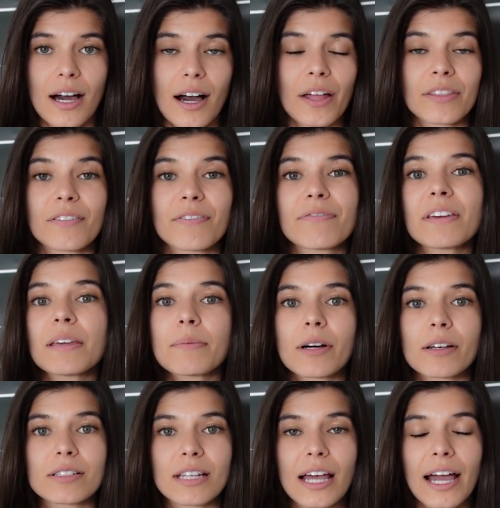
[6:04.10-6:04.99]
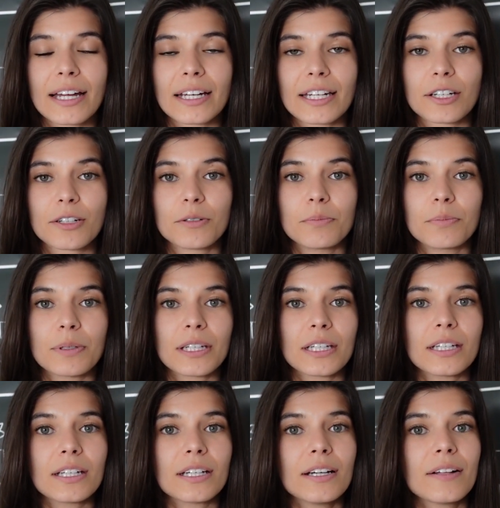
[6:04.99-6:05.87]
On the female side, it could
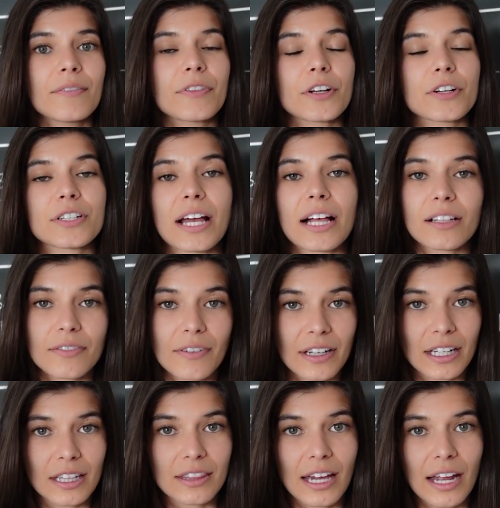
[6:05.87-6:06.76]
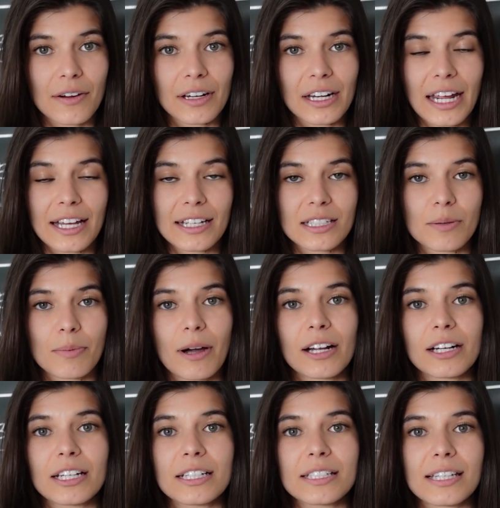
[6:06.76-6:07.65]
be there's elevated thyroid
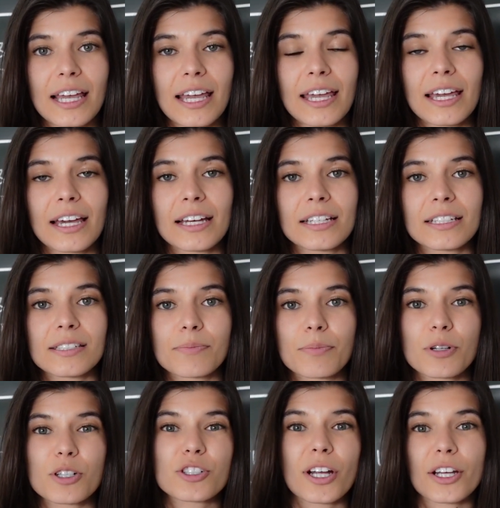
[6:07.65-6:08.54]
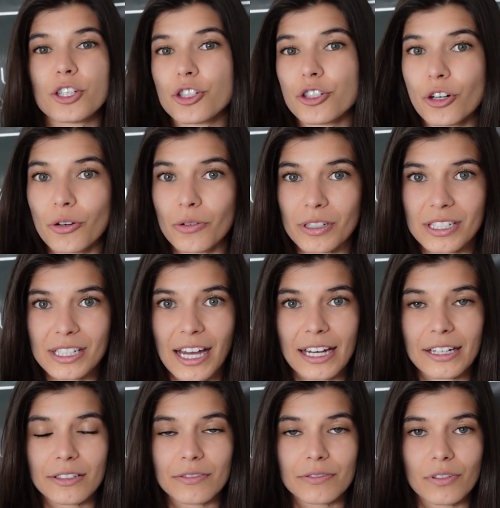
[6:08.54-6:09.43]
antibodies and progesterone is
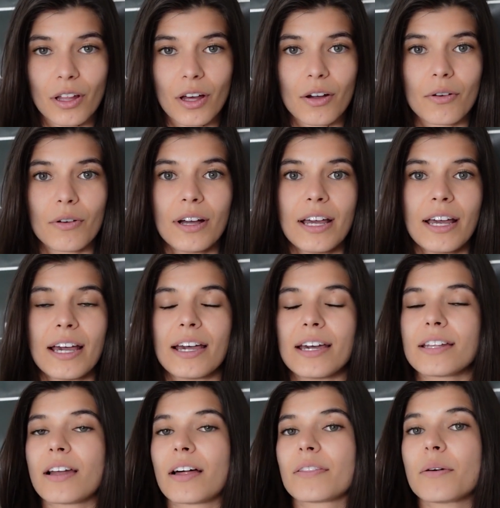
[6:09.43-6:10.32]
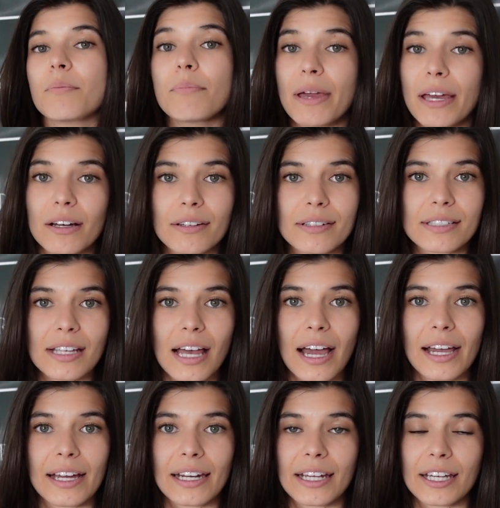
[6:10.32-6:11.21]
kind of low. And on the male
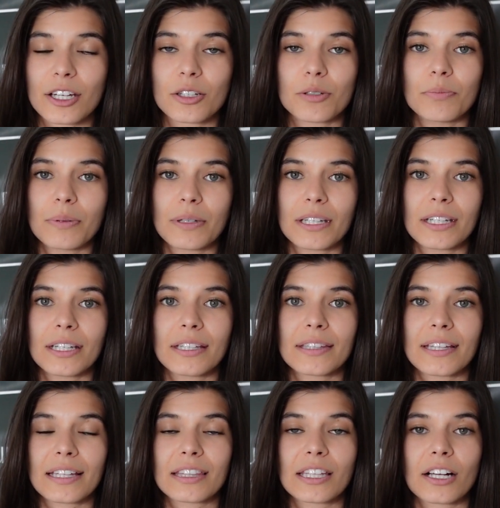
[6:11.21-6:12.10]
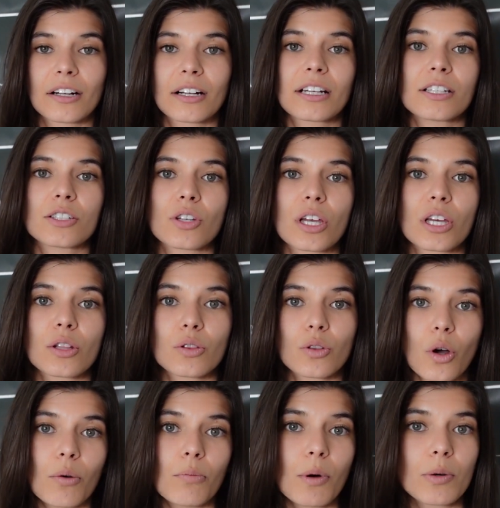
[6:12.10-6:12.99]
side, it could be that there is a
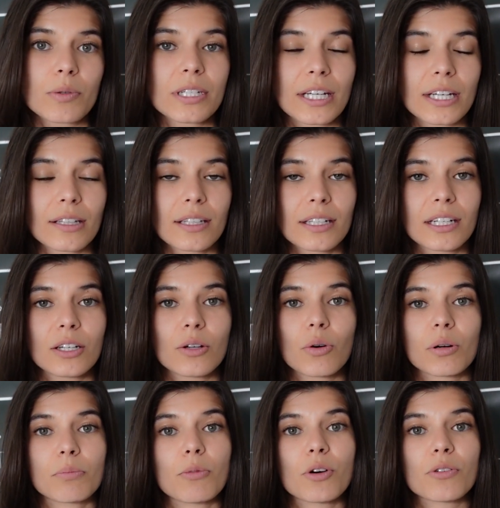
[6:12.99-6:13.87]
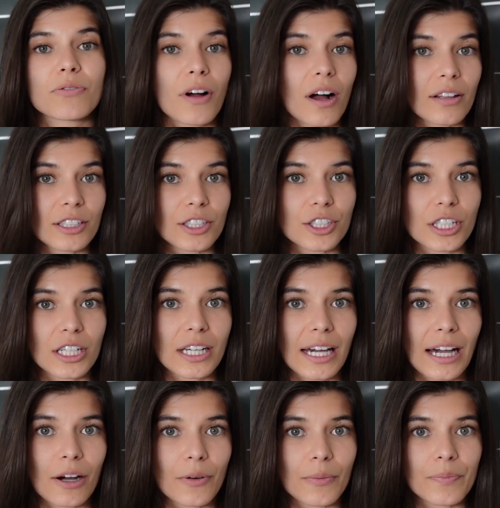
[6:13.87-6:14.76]
low motility or morphology
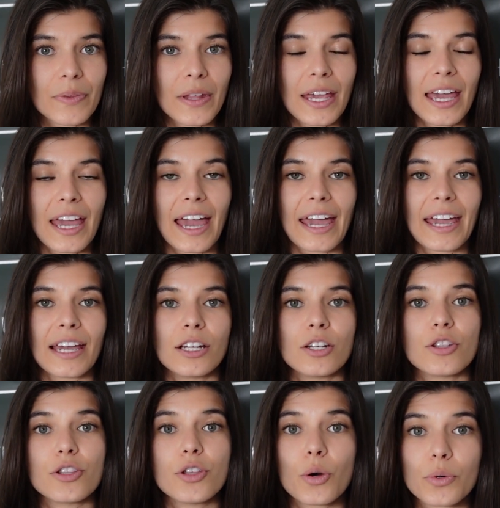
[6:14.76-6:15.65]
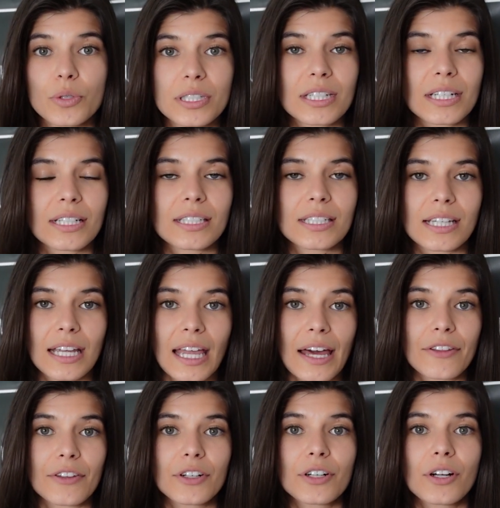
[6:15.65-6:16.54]
count. And those things
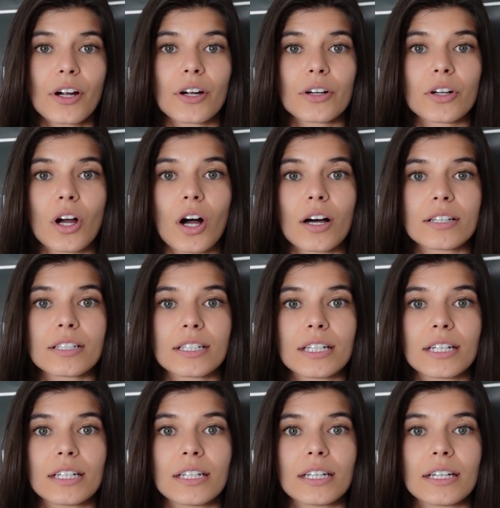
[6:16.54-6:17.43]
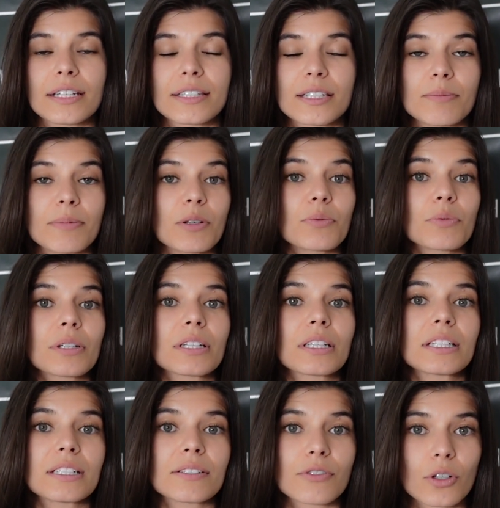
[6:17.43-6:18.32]
together are causing it to be
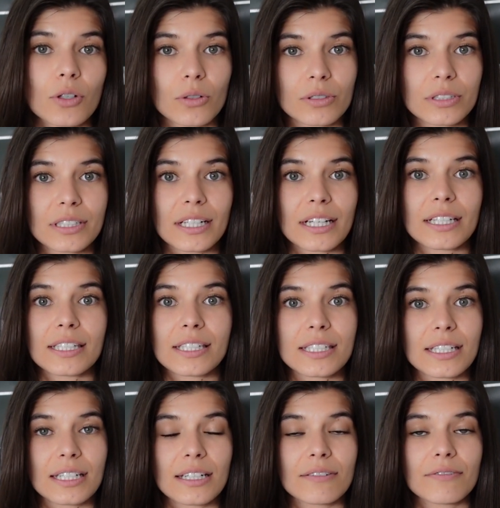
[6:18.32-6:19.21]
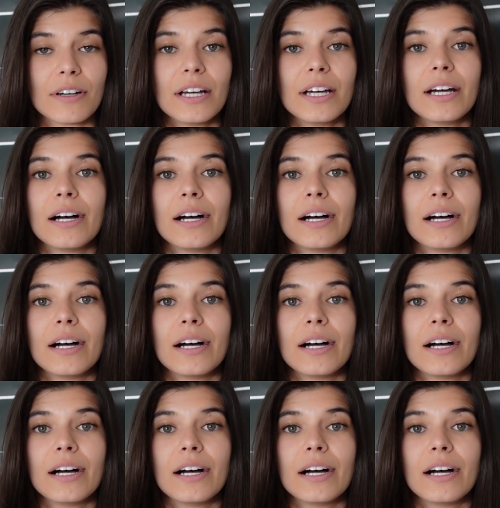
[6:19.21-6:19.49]
really difficult to conceive,